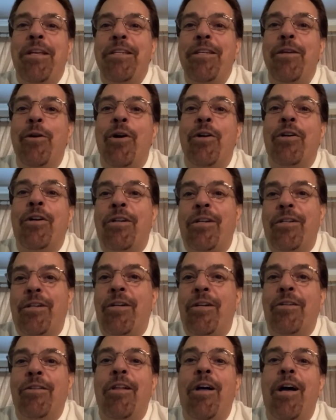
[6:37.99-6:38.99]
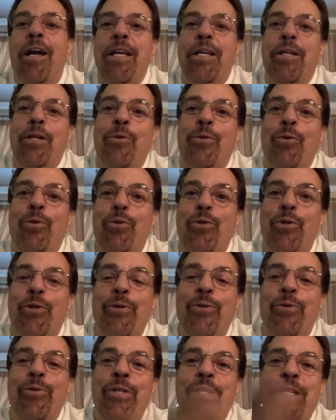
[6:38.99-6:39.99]
you know, a, a, client in New
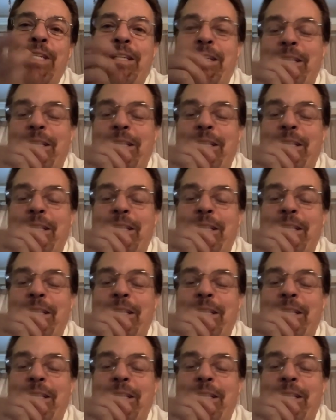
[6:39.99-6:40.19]
Jersey.